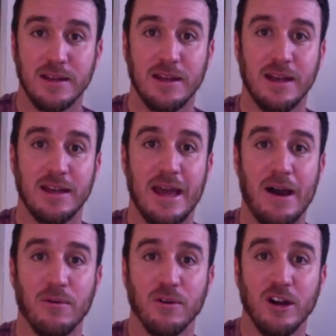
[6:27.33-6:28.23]
And
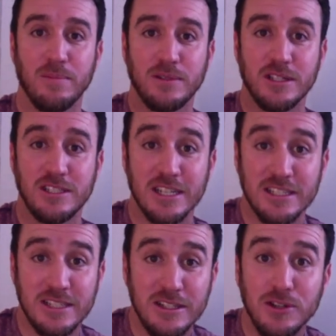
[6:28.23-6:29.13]
now we're up to
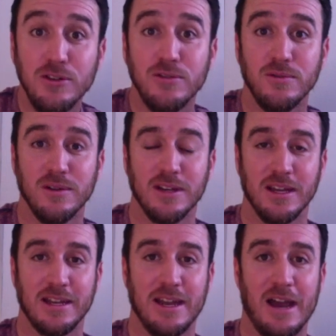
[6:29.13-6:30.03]
62.
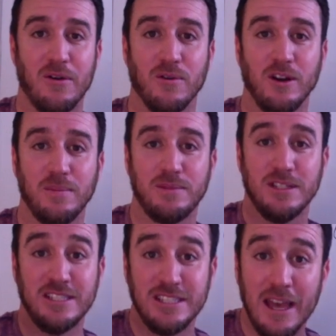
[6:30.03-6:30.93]
And now we're up
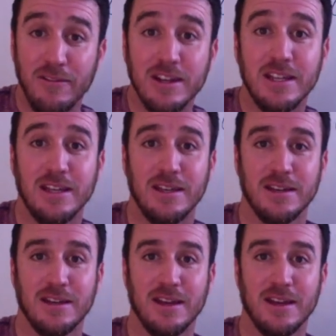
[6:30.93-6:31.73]
to 70.